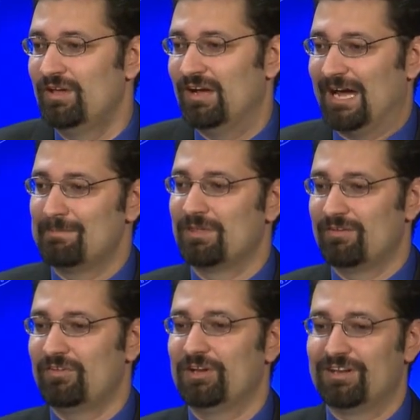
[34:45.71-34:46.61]
I'm
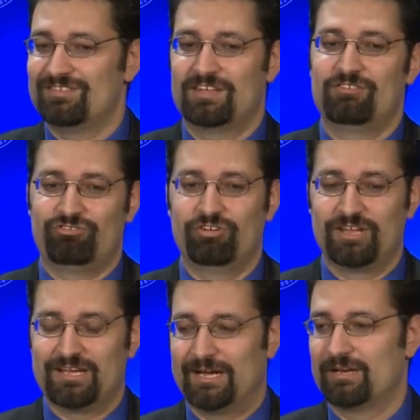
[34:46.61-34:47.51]
giving an intentionally
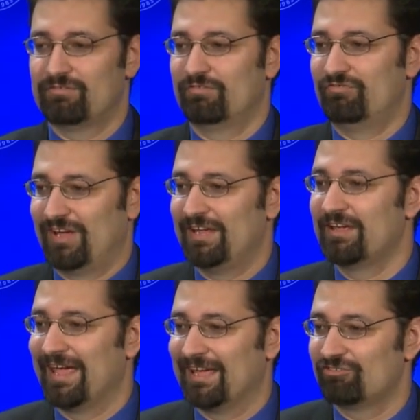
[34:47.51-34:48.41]
kind of a vague
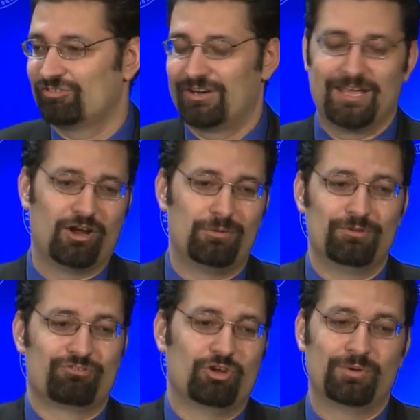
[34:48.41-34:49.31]
answer, and
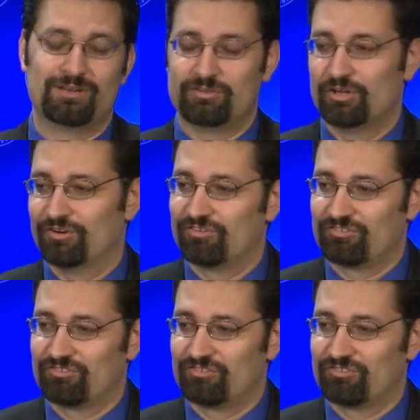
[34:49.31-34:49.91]
almost no one even notices.